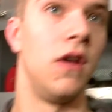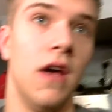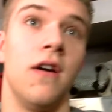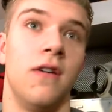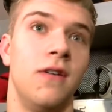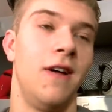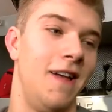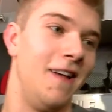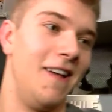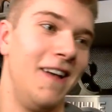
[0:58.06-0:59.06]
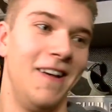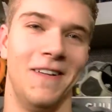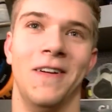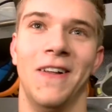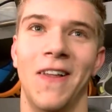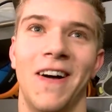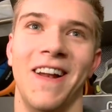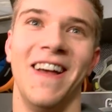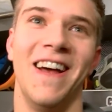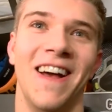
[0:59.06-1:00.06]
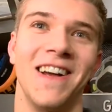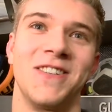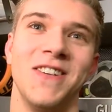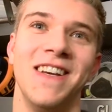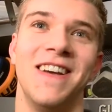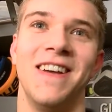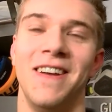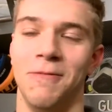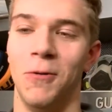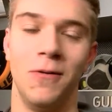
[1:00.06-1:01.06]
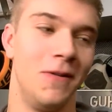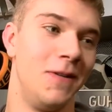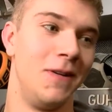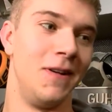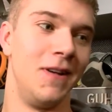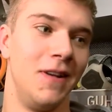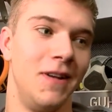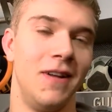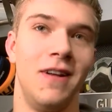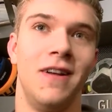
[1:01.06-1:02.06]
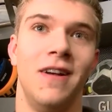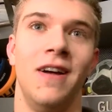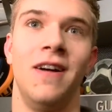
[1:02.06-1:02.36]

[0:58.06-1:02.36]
Yeah, a lot actually. How long did it take to get rid of them?